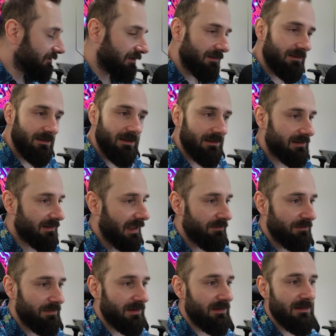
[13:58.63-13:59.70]
It can
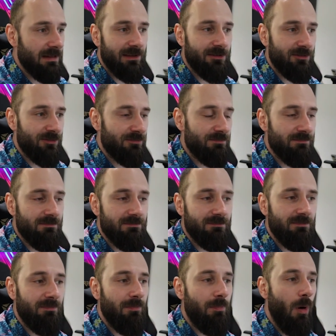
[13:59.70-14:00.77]
be like your
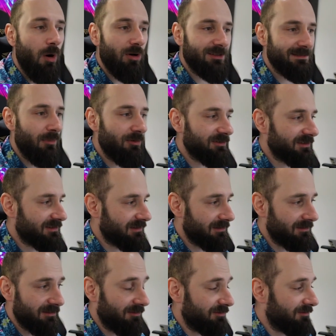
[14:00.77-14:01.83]
boss monster,
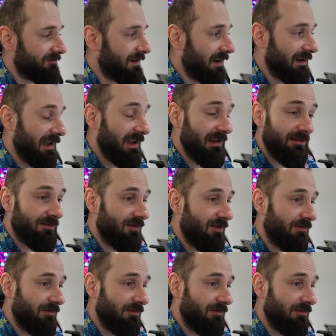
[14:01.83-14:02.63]
or I don't know,